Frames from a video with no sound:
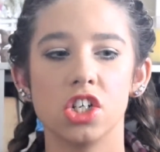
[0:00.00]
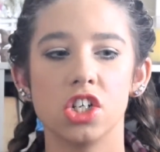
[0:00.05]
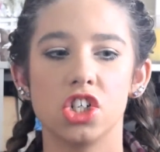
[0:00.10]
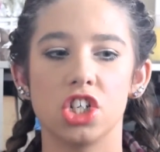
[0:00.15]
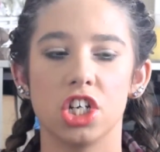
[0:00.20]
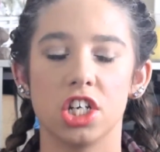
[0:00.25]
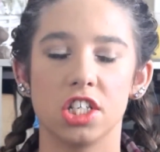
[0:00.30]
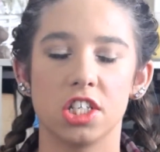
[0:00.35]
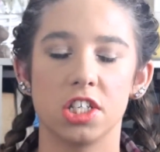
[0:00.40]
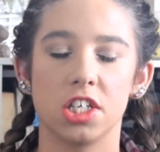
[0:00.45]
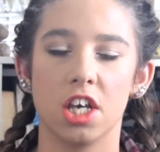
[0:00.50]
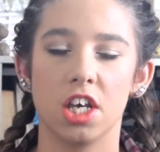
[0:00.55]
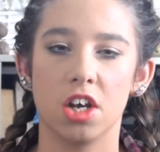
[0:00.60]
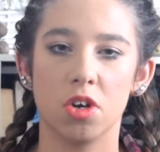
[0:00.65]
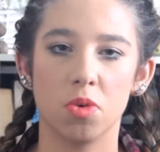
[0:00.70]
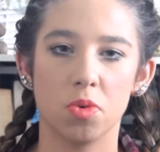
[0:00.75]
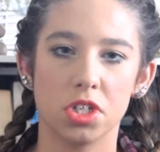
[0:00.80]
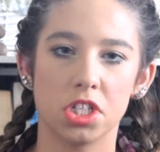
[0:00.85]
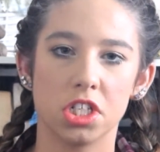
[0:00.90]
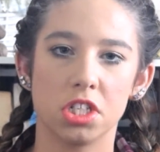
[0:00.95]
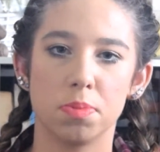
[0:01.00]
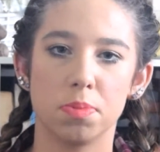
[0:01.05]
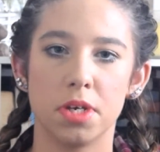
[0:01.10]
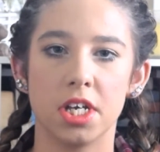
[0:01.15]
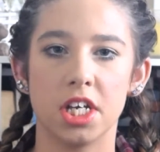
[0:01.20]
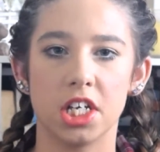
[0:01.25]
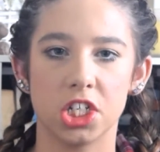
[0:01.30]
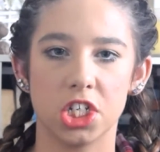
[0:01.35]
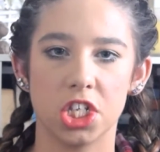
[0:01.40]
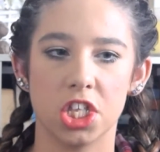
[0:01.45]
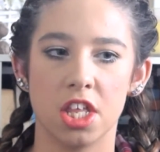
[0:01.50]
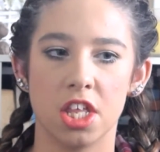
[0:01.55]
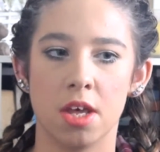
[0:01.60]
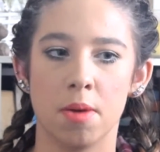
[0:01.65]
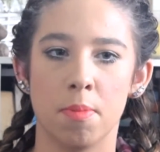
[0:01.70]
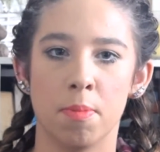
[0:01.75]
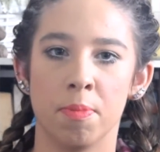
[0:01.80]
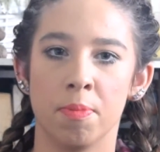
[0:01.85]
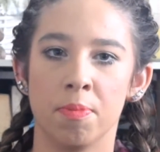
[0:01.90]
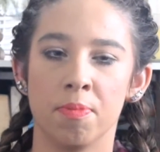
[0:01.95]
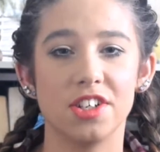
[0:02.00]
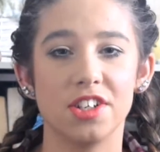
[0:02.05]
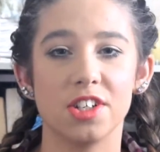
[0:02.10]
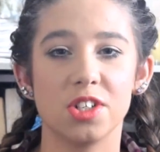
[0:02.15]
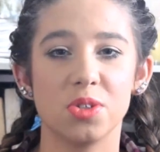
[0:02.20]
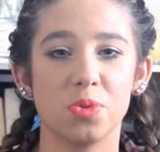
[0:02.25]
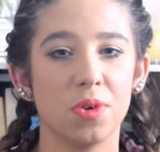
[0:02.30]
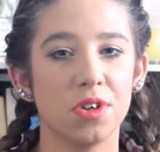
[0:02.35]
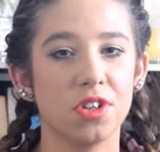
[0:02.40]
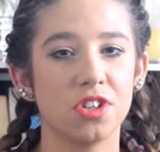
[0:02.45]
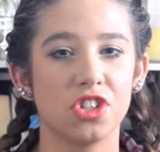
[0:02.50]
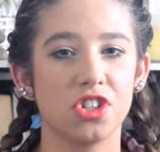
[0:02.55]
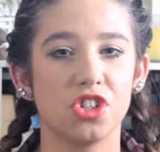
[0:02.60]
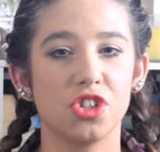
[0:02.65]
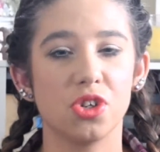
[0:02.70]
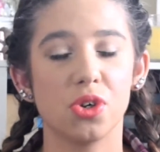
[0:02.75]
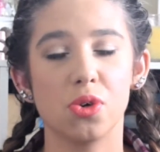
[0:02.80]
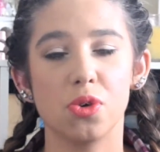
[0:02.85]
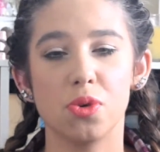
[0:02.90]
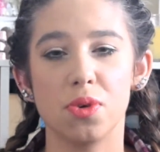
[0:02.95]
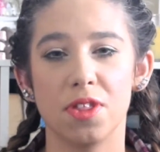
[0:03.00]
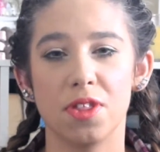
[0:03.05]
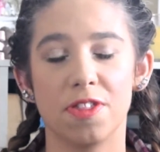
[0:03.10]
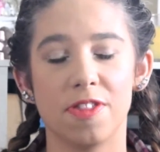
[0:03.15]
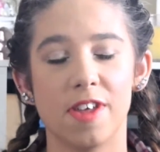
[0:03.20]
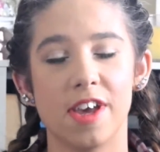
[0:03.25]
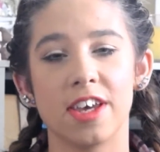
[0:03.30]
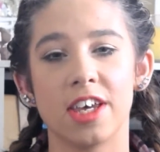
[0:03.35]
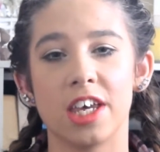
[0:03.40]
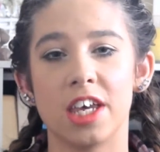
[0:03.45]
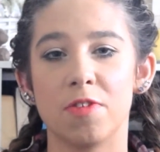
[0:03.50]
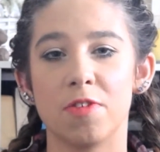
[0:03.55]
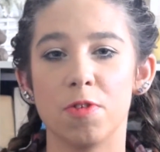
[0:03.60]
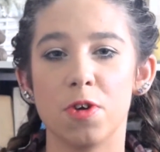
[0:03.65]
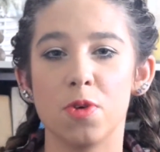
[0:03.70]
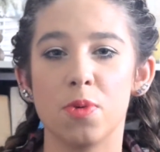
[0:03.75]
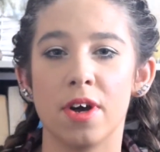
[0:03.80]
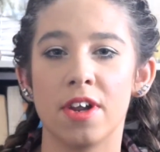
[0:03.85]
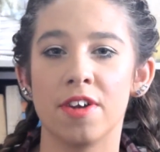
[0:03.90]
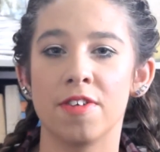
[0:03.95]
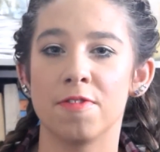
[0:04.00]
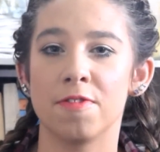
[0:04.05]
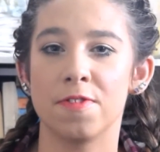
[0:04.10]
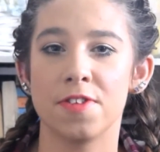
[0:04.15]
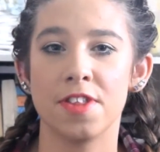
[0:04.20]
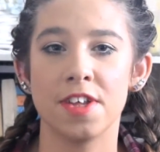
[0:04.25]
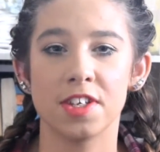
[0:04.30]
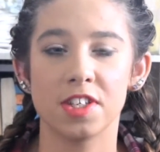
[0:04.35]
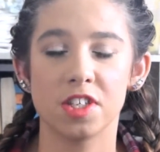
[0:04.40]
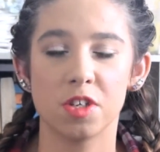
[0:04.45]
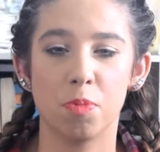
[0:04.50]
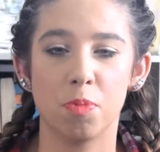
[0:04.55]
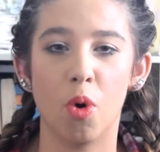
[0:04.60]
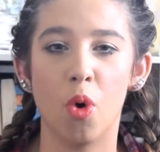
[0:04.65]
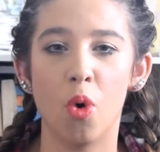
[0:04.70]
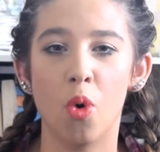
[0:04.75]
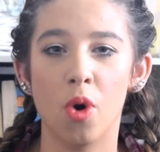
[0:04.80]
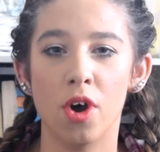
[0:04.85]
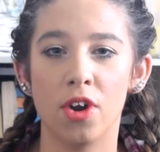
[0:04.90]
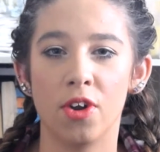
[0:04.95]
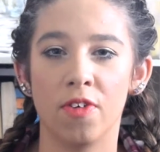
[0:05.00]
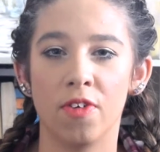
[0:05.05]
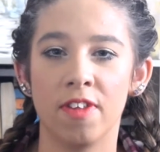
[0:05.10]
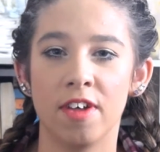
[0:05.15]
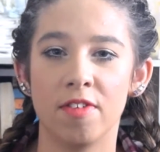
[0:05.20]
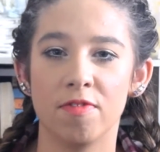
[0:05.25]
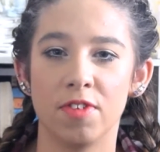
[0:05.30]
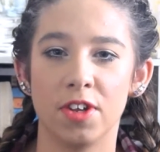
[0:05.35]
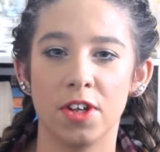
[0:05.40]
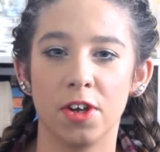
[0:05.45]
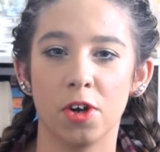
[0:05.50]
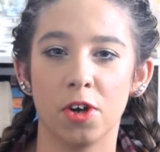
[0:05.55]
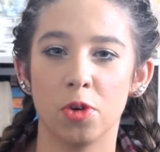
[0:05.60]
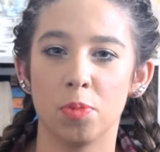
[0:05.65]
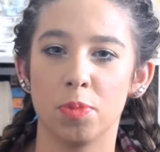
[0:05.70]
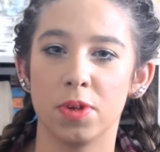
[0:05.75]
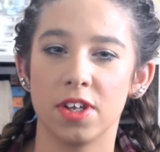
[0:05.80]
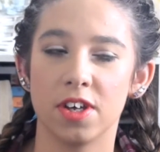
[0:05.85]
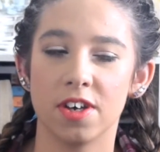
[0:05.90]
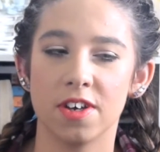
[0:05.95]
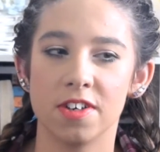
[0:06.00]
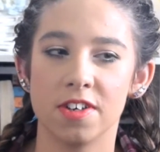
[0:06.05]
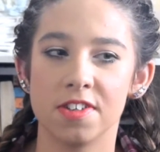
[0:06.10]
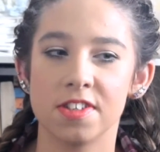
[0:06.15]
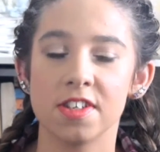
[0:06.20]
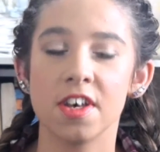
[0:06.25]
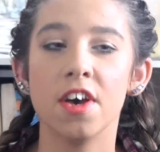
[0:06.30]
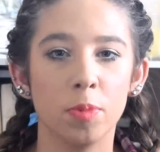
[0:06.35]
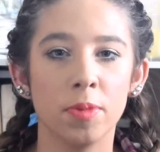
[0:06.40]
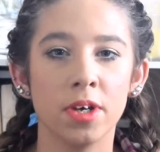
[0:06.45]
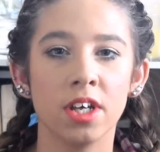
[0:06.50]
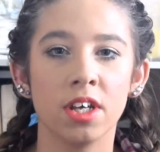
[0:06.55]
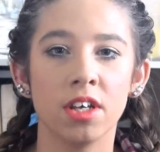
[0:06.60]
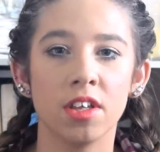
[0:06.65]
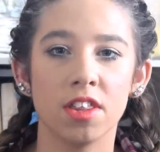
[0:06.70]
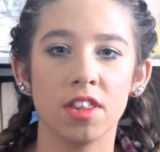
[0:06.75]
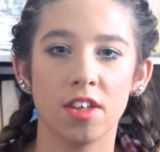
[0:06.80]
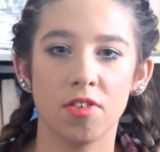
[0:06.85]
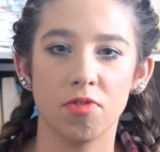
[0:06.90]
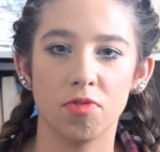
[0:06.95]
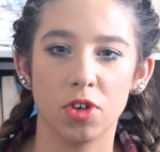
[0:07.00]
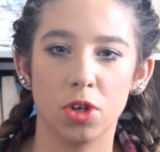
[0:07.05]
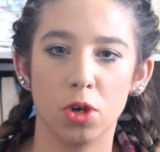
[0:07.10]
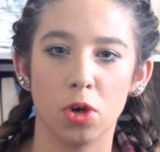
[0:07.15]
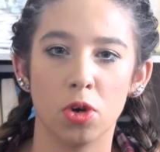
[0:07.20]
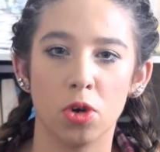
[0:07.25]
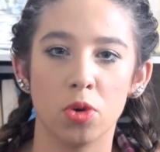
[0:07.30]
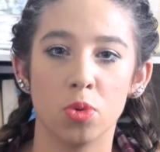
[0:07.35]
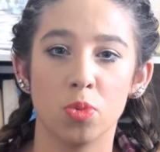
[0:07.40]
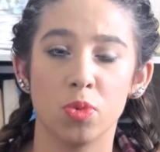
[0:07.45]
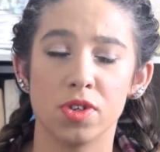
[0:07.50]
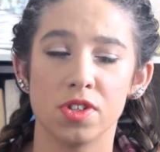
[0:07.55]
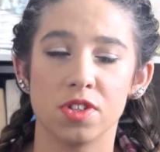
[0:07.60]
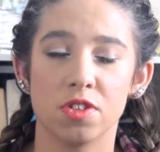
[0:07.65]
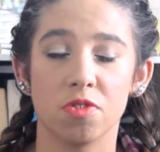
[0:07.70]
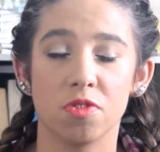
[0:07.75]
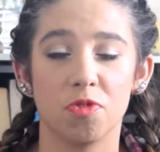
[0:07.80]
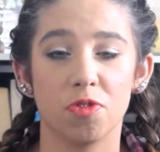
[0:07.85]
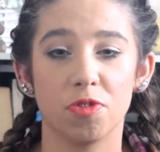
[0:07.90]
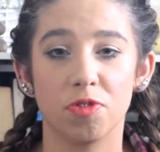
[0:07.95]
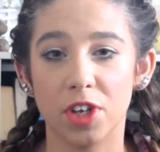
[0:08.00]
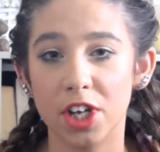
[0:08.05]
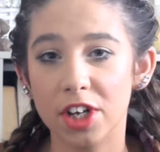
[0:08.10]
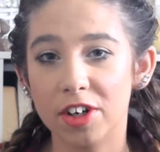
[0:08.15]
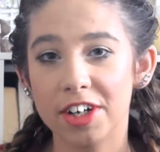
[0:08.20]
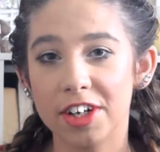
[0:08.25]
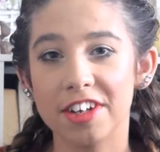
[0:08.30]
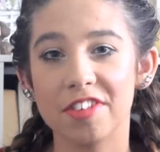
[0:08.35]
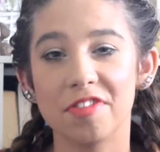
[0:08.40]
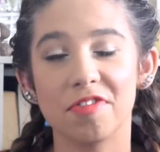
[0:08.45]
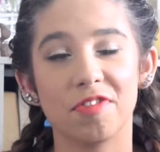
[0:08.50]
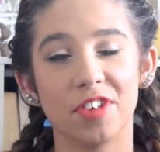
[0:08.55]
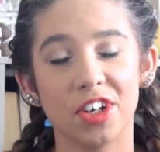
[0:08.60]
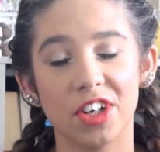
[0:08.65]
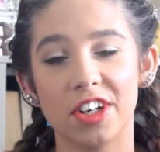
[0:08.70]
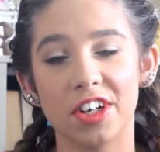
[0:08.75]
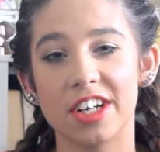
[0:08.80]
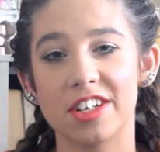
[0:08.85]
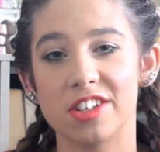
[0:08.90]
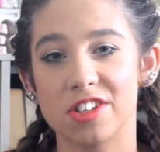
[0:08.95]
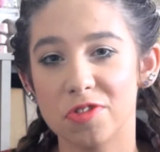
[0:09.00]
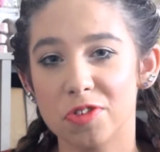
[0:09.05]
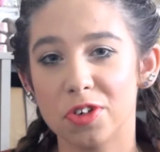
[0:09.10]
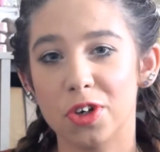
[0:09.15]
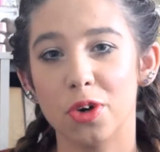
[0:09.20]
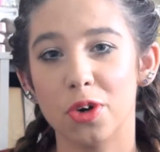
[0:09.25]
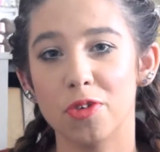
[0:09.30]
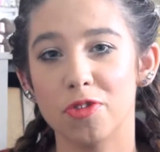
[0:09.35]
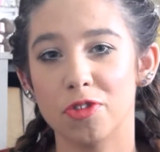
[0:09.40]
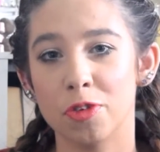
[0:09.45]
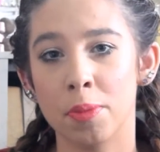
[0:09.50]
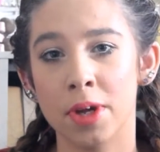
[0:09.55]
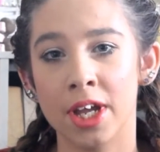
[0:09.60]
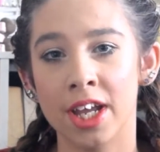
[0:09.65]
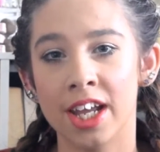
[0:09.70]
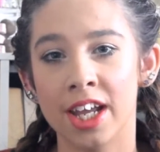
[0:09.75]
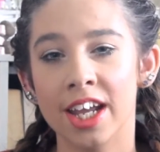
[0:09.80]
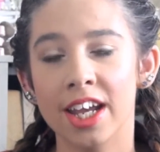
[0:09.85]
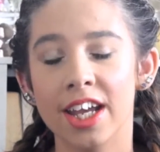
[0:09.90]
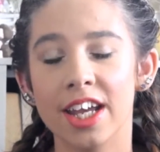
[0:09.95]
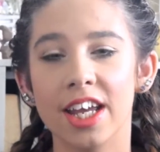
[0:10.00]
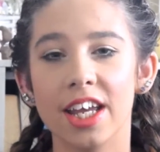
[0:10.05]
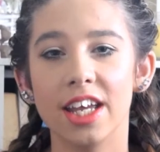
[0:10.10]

Just, yeah, respect them. Just want to thank everyone for their support on that video, because filming that video was very, very difficult for me.